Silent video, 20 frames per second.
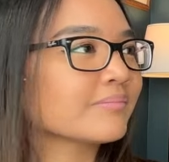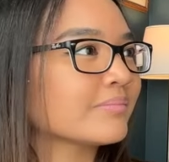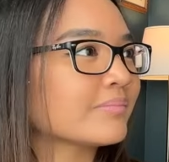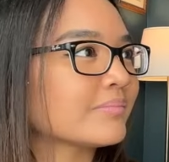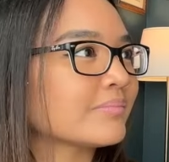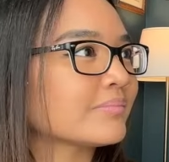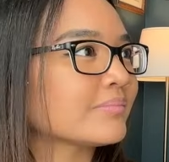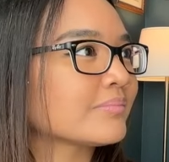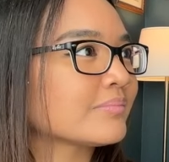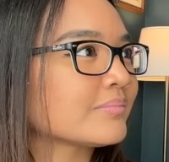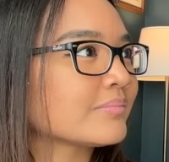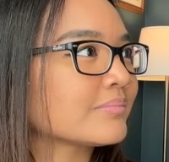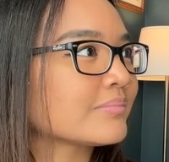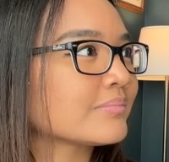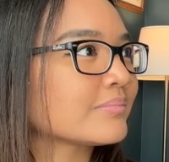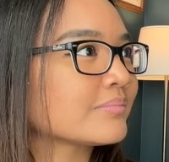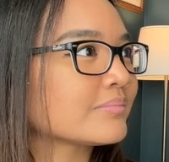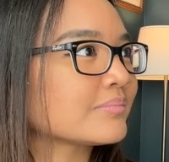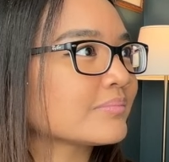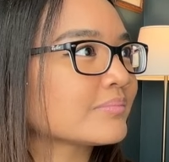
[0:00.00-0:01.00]

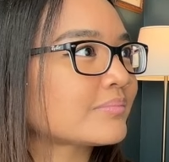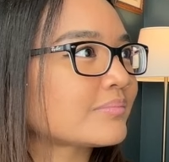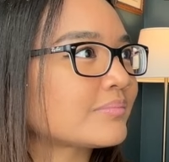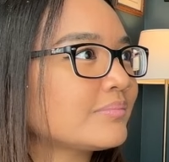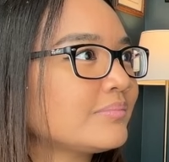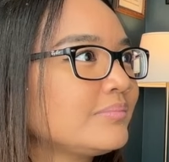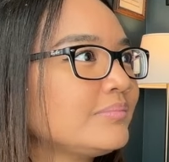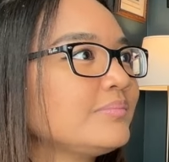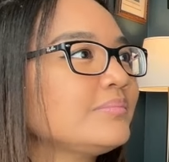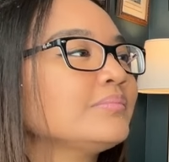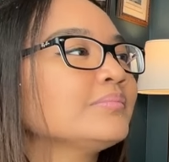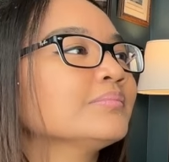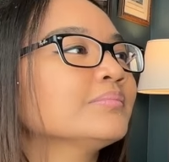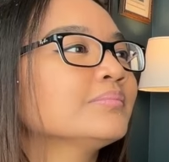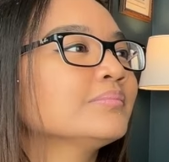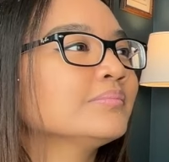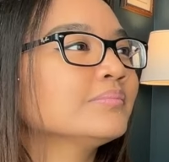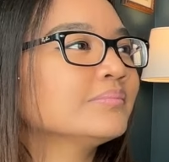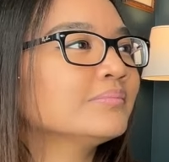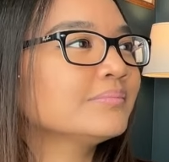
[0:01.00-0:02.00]

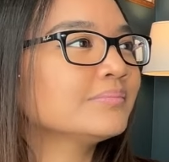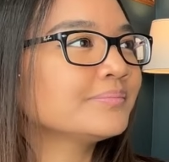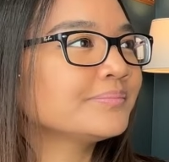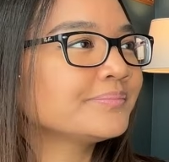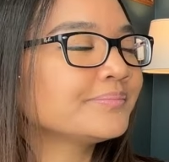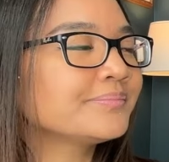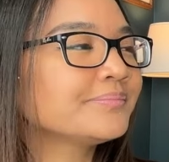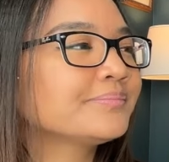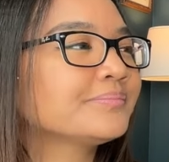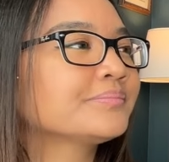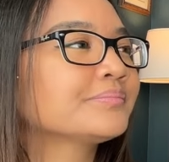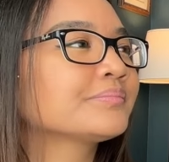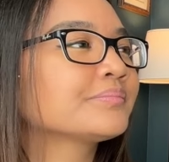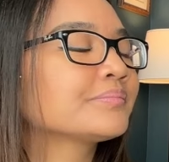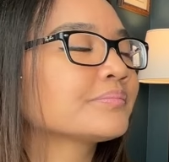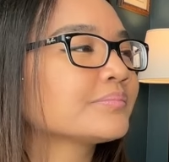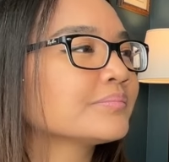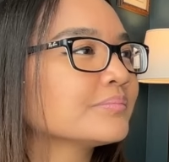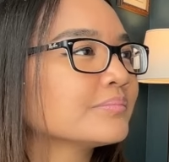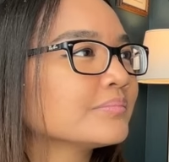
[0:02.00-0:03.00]

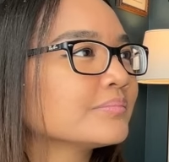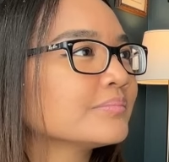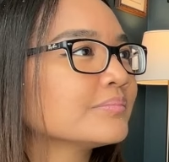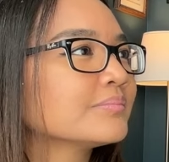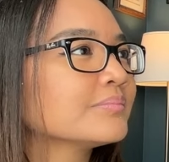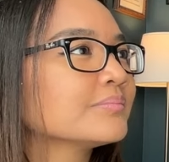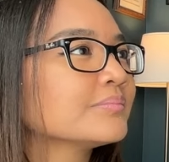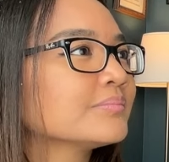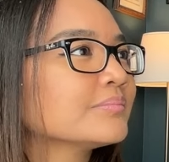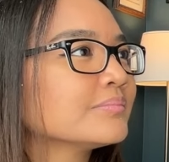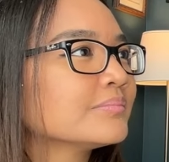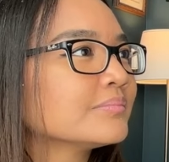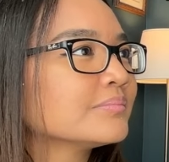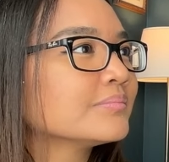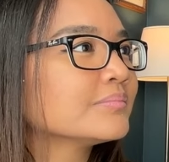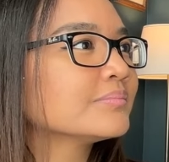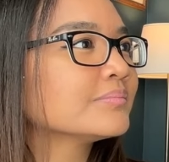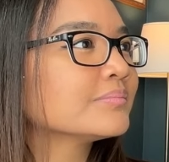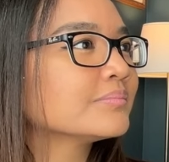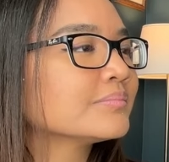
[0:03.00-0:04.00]

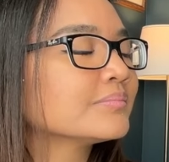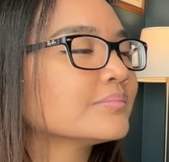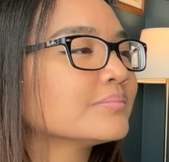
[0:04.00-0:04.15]
This person isn't speaking.